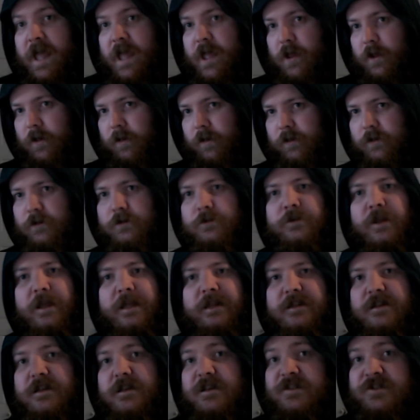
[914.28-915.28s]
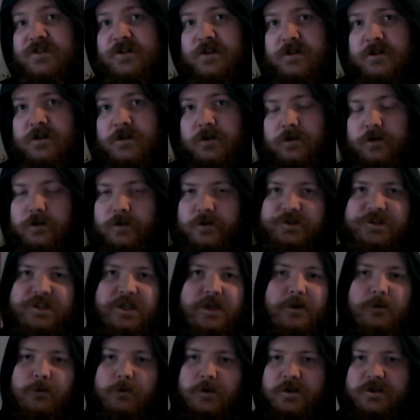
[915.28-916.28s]
look at a certain course that
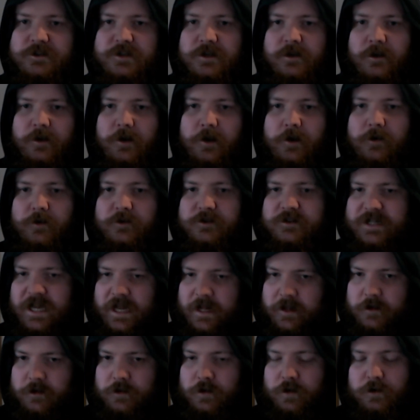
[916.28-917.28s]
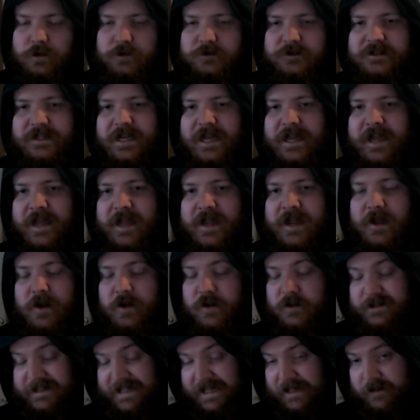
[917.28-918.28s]
you want to learn, or take a whole day,
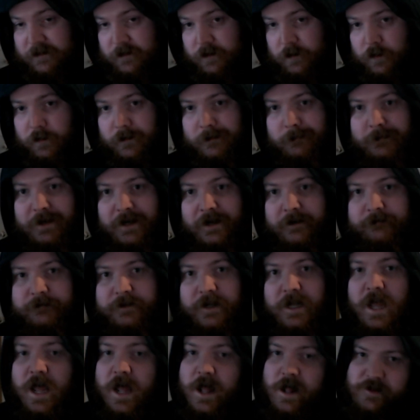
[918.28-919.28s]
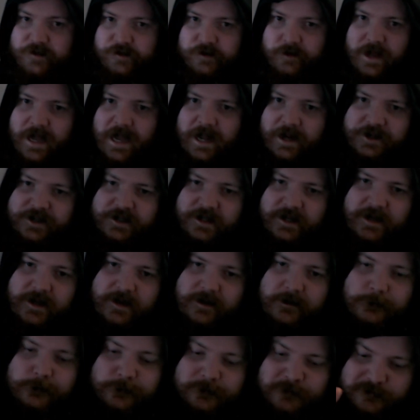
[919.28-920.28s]
take the whole month to
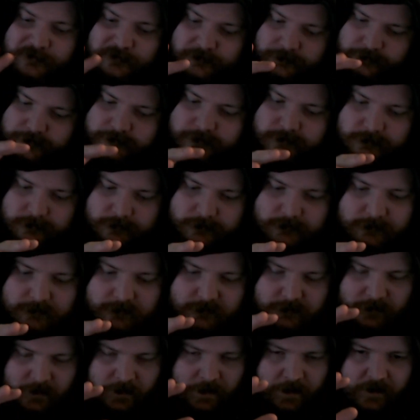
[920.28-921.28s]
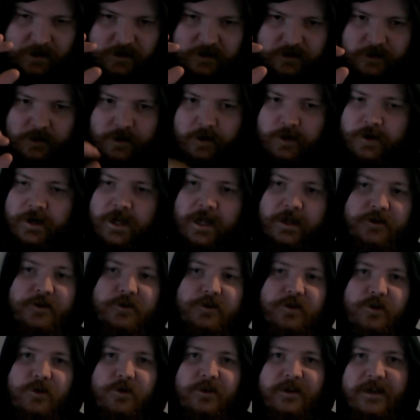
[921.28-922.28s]
actually learn how to
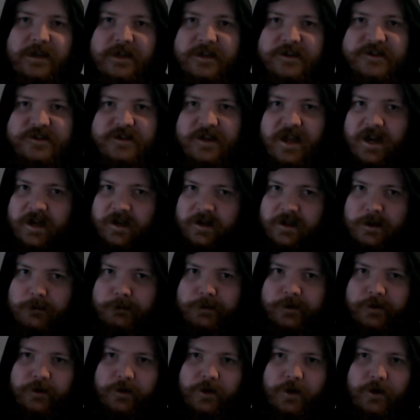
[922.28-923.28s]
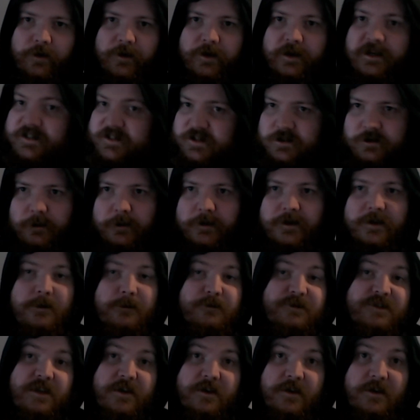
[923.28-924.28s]
do this and keep on going until it
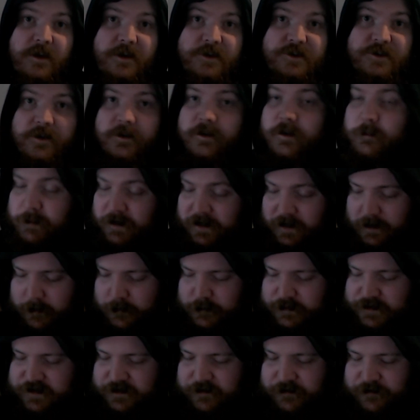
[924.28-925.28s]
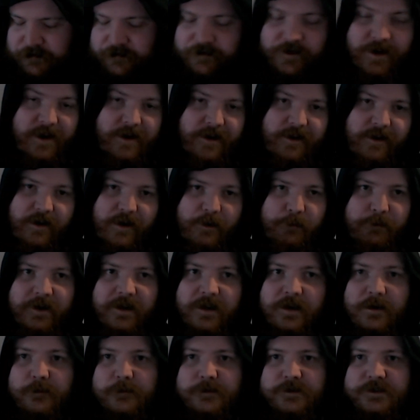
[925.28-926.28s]
becomes second nature. It becomes fun, it
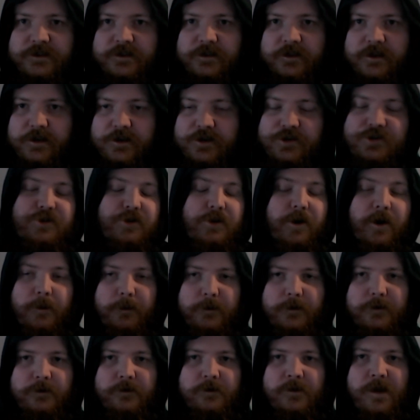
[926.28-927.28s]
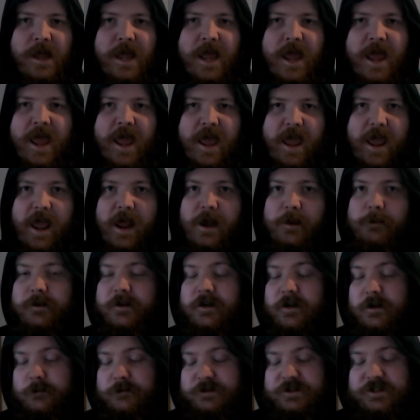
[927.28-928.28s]
becomes enjoyable, and it
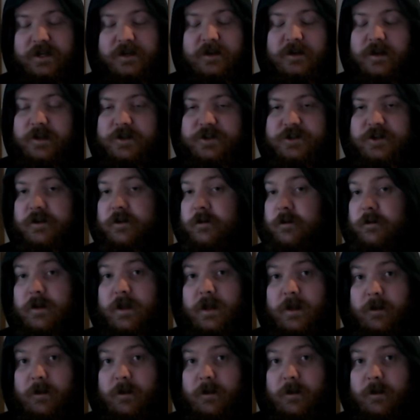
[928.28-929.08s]
becomes second nature,